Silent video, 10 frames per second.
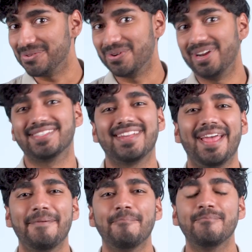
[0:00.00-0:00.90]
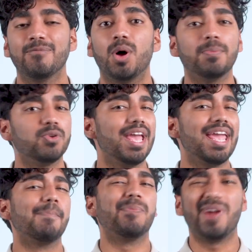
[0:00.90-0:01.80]
joining us today. Welcome to
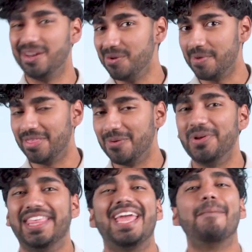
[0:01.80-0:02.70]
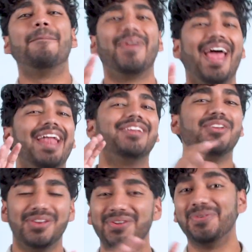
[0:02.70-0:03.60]
a brand new month with a brand
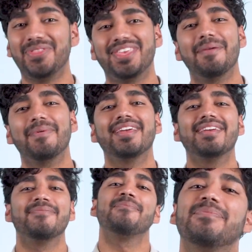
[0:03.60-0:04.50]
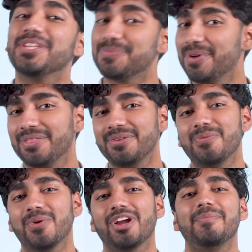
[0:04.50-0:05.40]
new theme. This month,
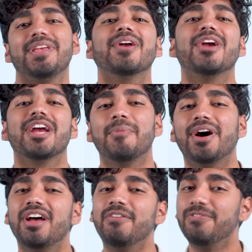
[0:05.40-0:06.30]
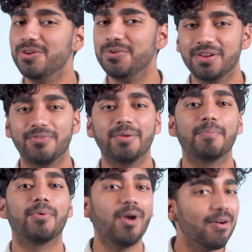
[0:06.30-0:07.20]
we're gonna be hearing about a few different
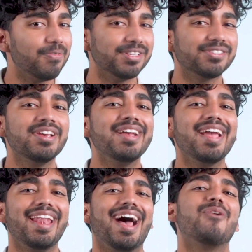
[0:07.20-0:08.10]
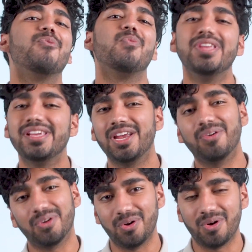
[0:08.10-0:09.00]
prophets and how we can
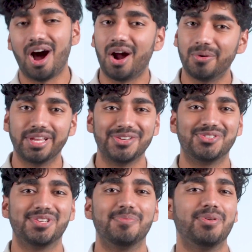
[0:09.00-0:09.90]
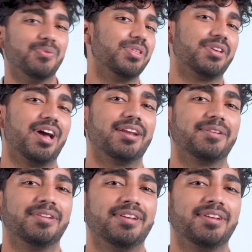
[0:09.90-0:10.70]
grow our relationship with God.